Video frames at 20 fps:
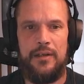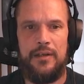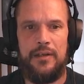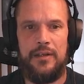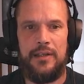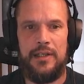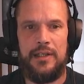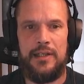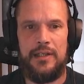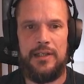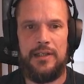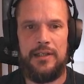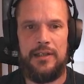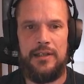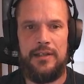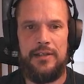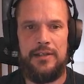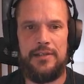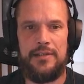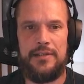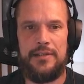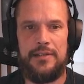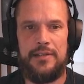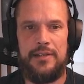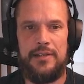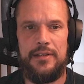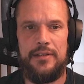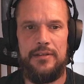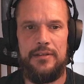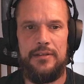yeah, like this,
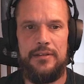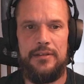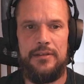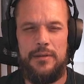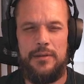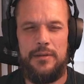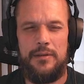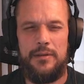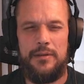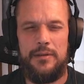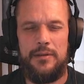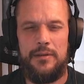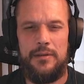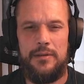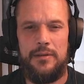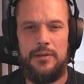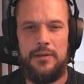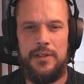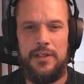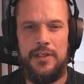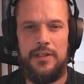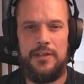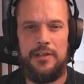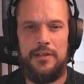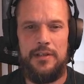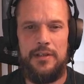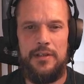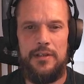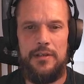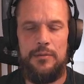yeah. Yeah,
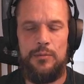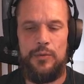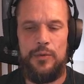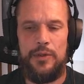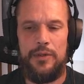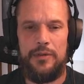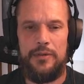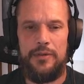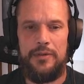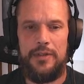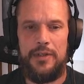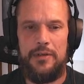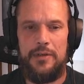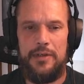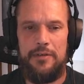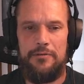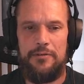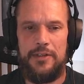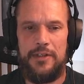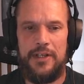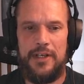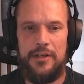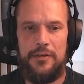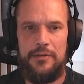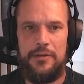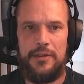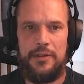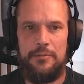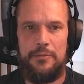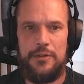well, now I have a
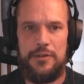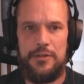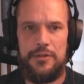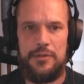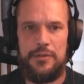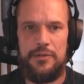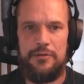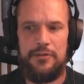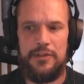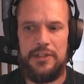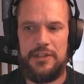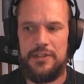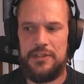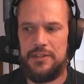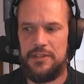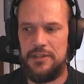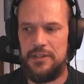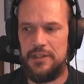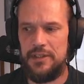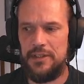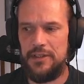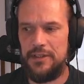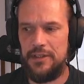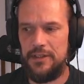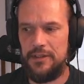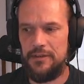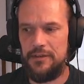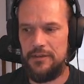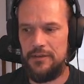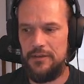doubt. I'm not sure if this is needed
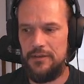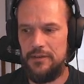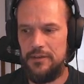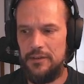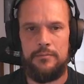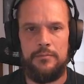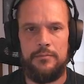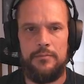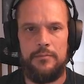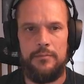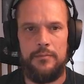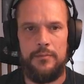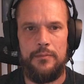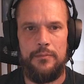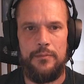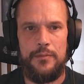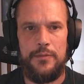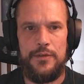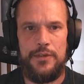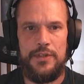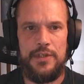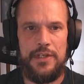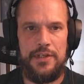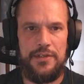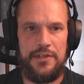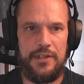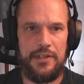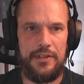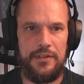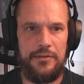at all.
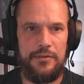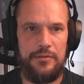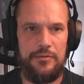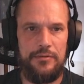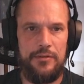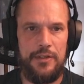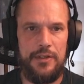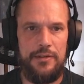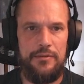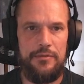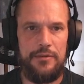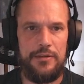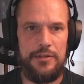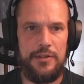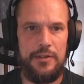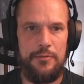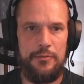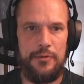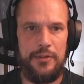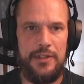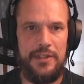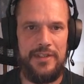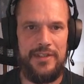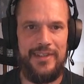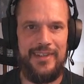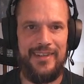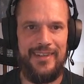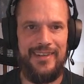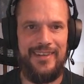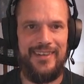Changing it to void for some reason.